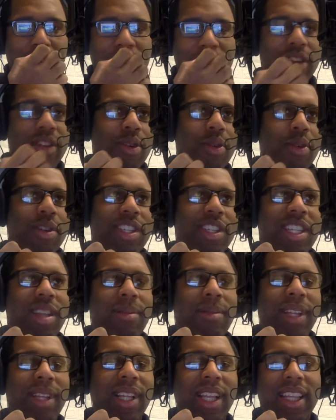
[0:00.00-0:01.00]
or
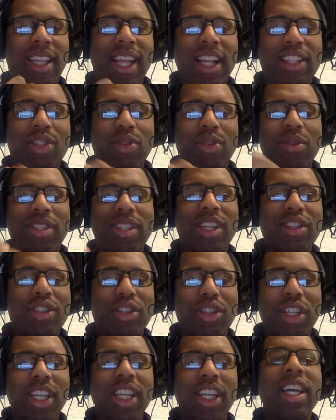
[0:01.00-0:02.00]
something like that. So
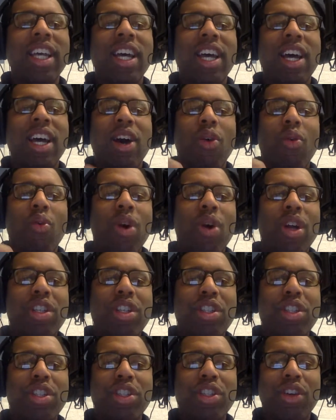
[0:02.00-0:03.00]
essentially,
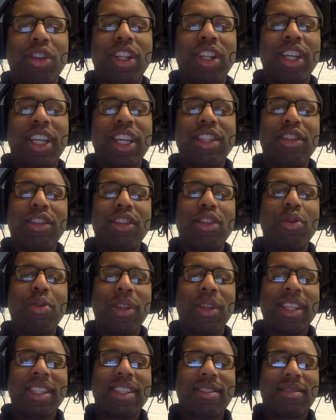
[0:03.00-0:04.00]
what you're looking to do
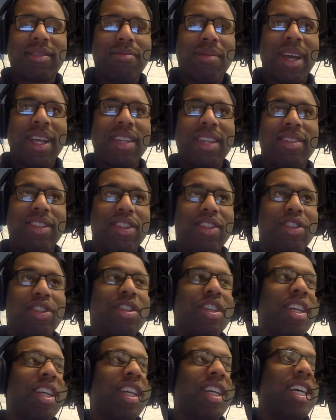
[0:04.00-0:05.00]
with this message
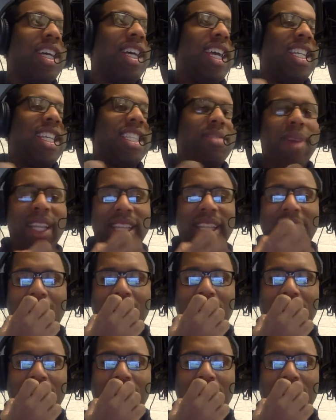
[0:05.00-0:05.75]
is make that